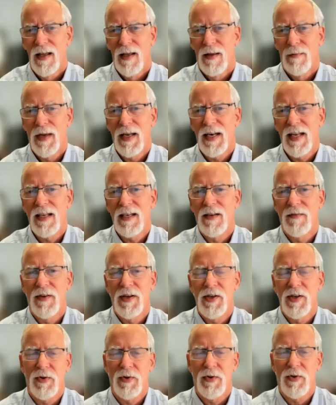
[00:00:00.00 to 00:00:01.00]
Many
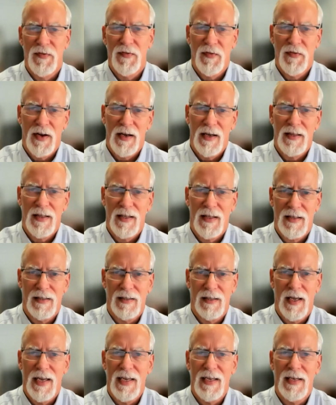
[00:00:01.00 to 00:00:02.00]
individuals find that
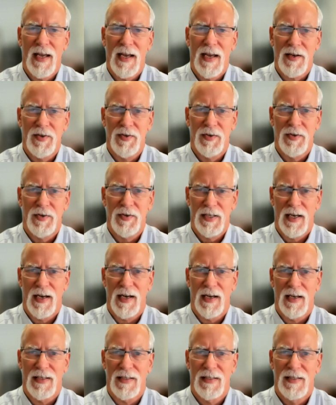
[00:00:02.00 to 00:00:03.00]
light
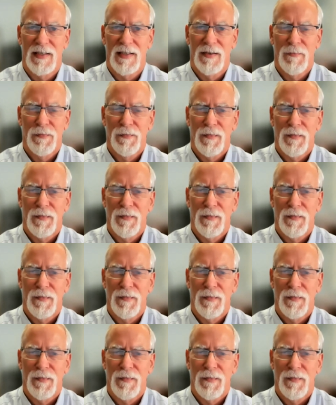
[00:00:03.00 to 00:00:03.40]
exercise